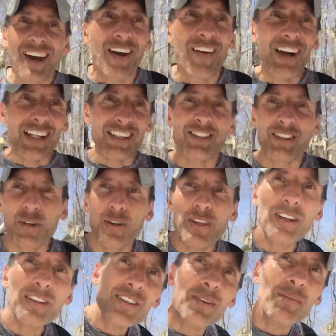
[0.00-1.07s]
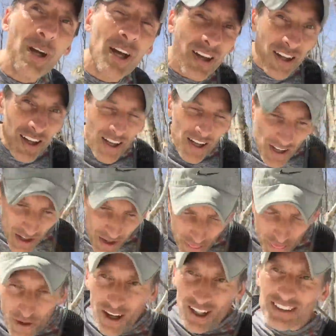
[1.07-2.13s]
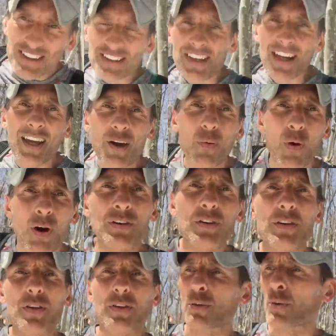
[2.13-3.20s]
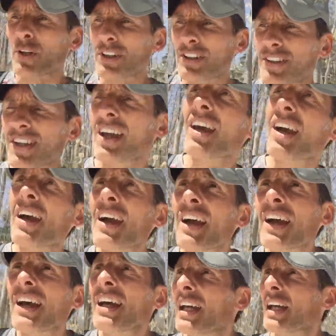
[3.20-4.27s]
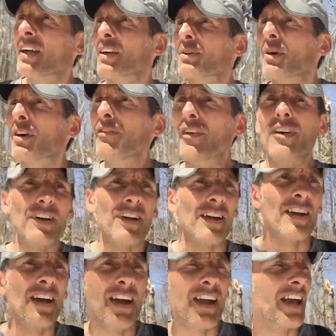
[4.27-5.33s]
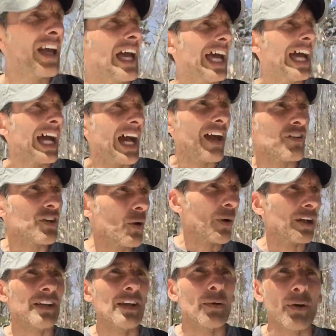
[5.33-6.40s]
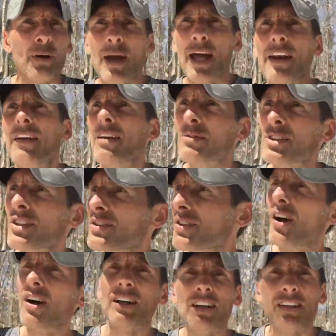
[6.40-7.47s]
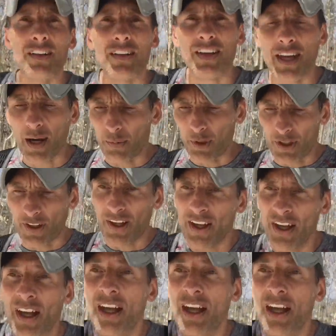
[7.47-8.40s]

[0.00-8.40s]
All right, so there's some thoughts as I wander through the woods here in Woodford, and I have no idea where I'm headed. I'm just talking to the camera and,